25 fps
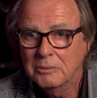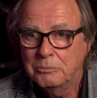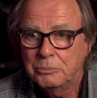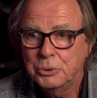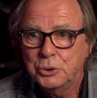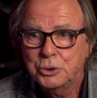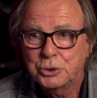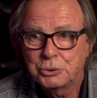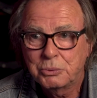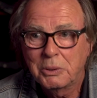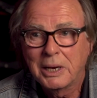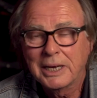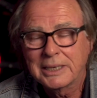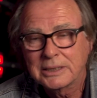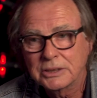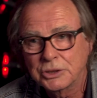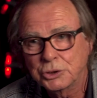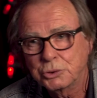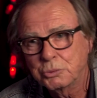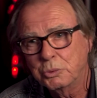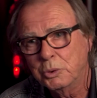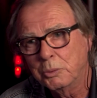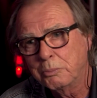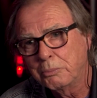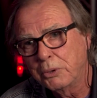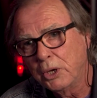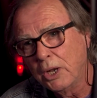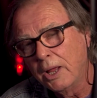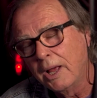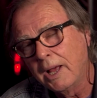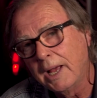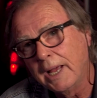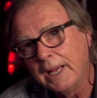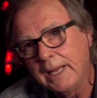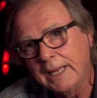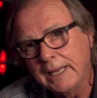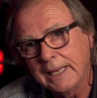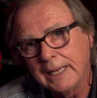Bushwackers were
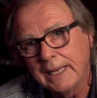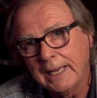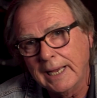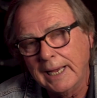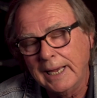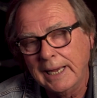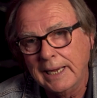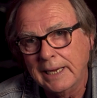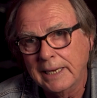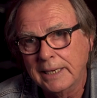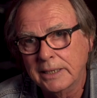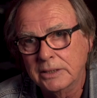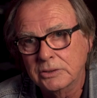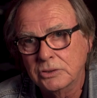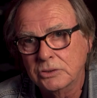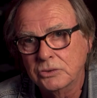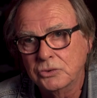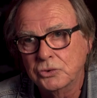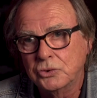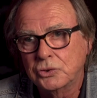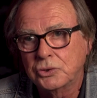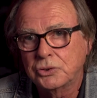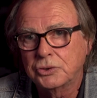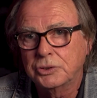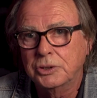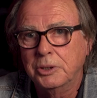playing, and